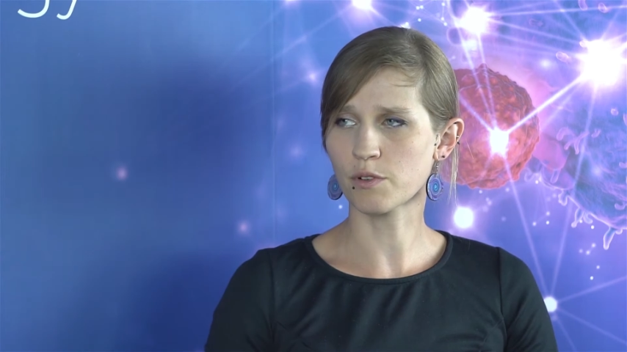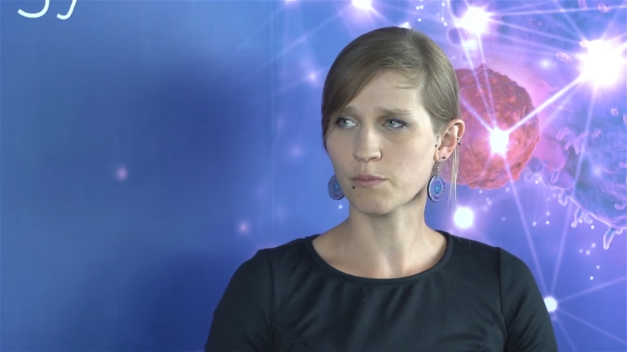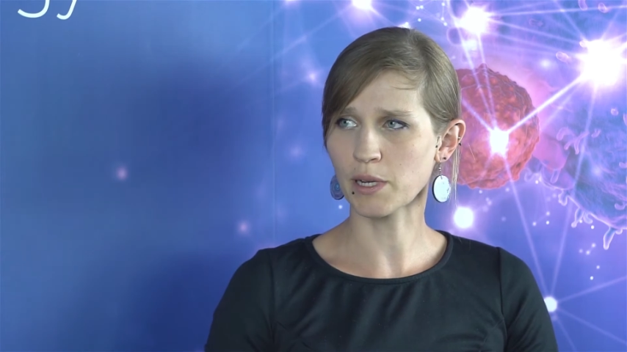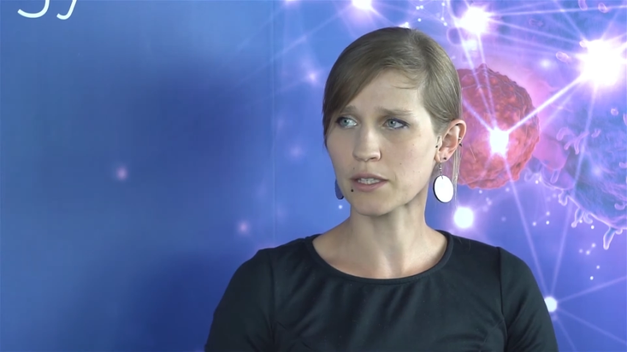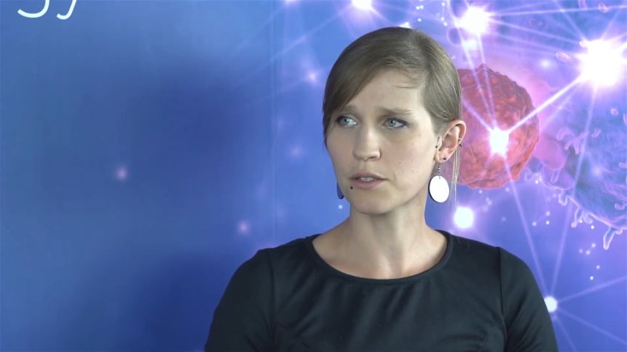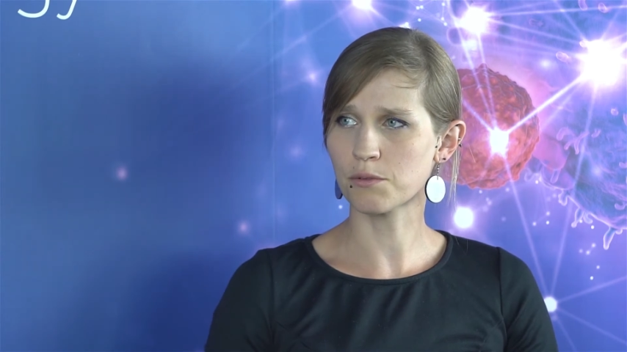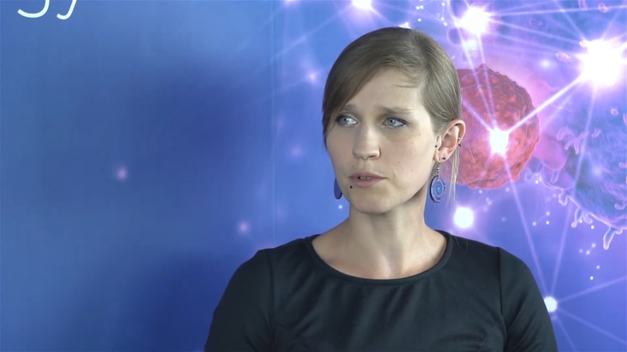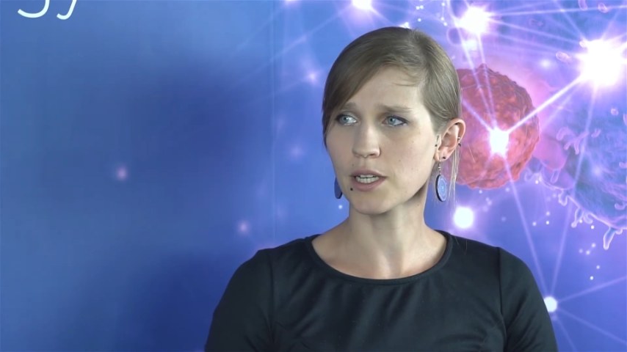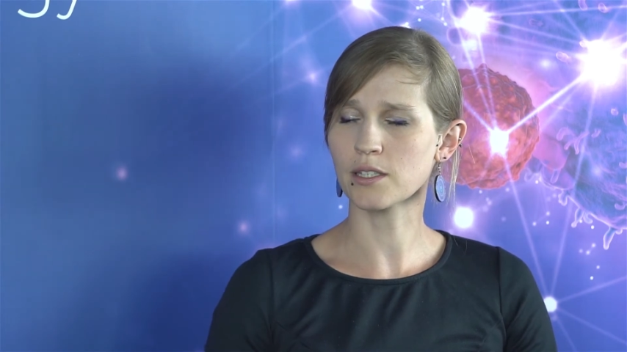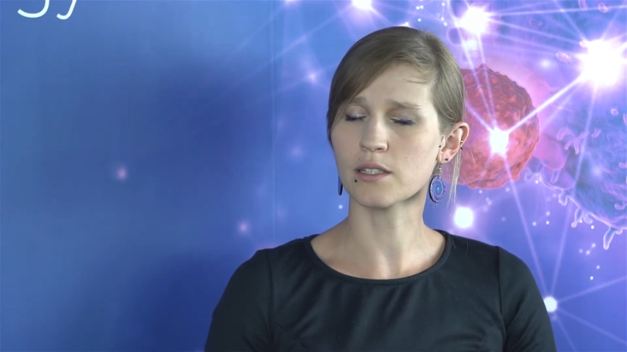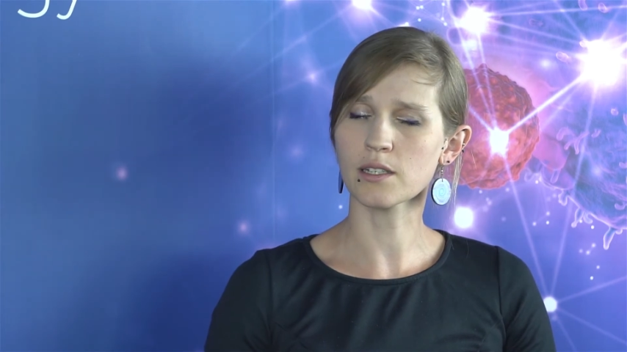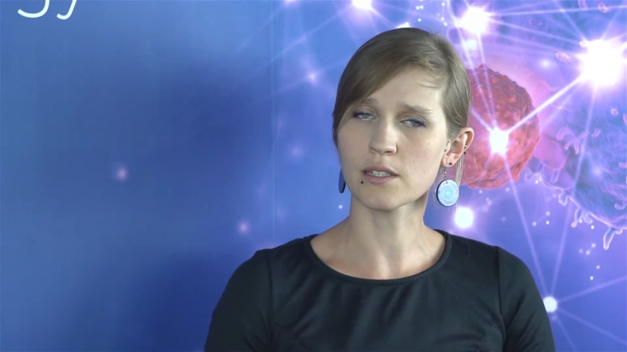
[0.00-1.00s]
of bacteria
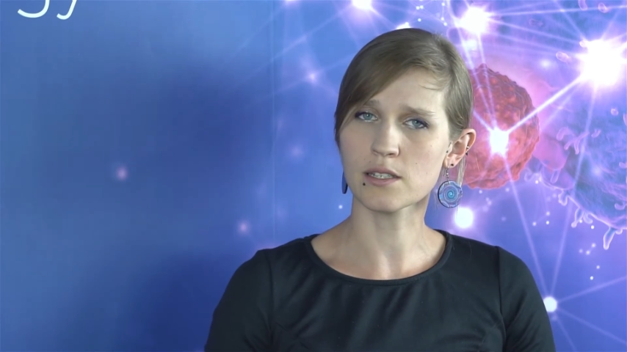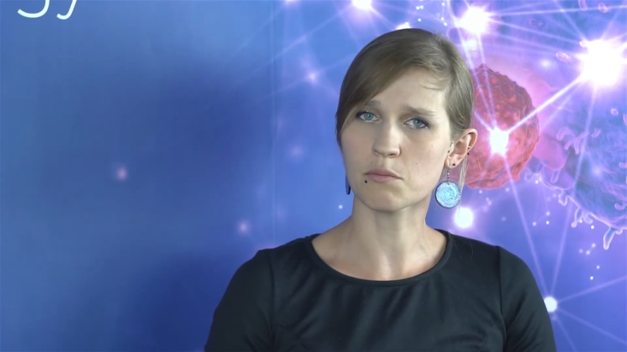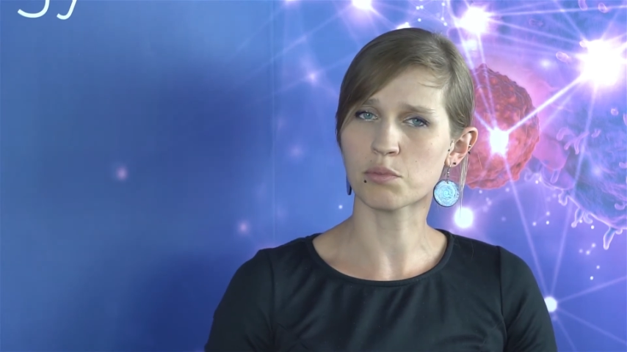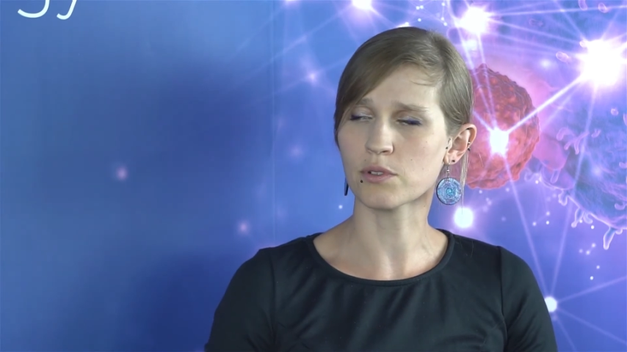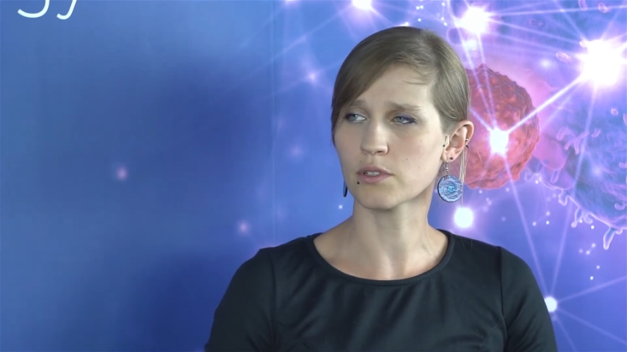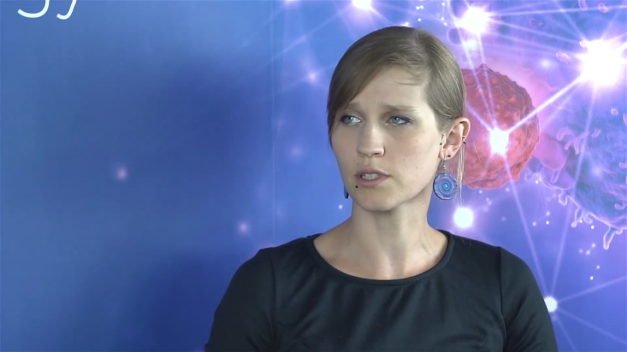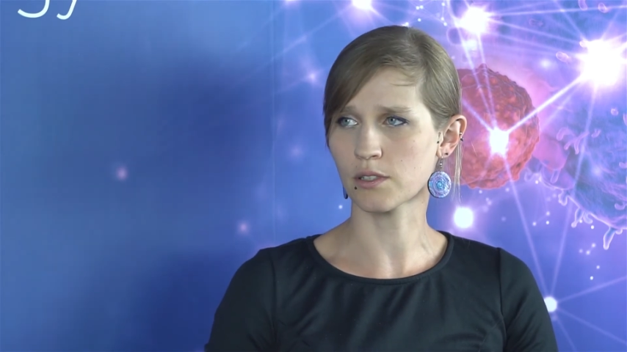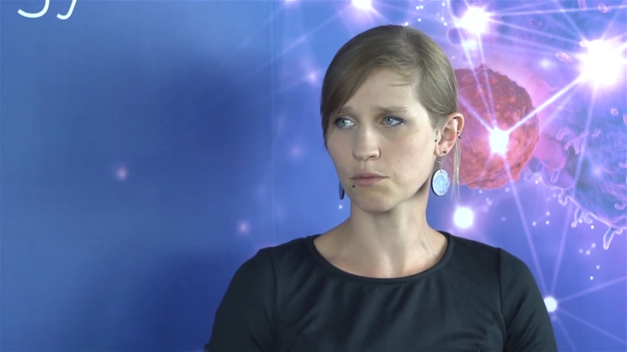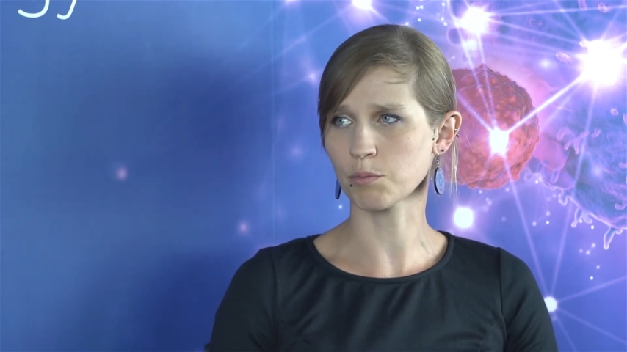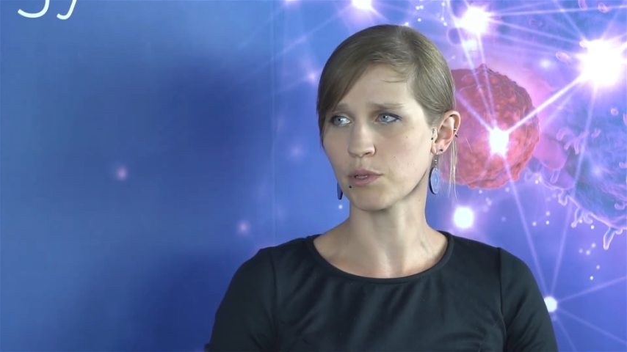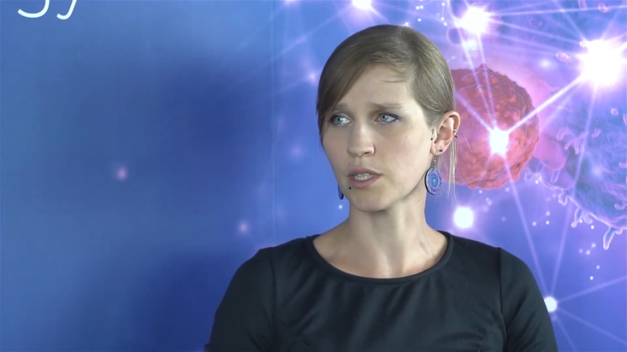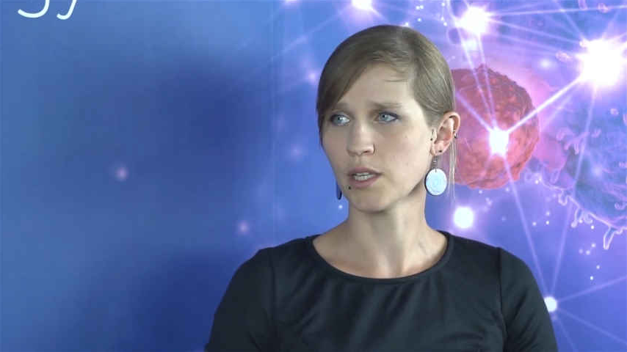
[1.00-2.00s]
that can support a
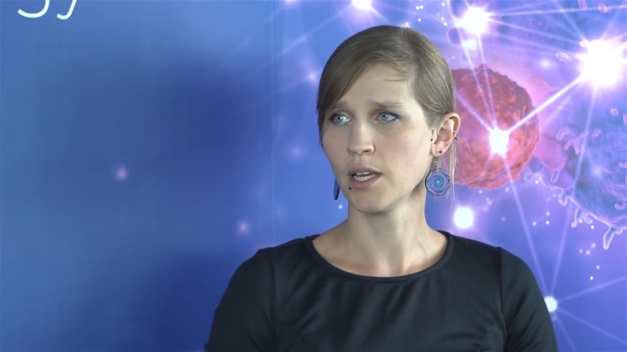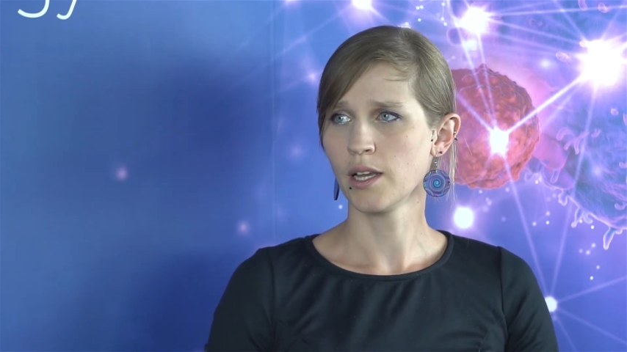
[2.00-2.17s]
therapy.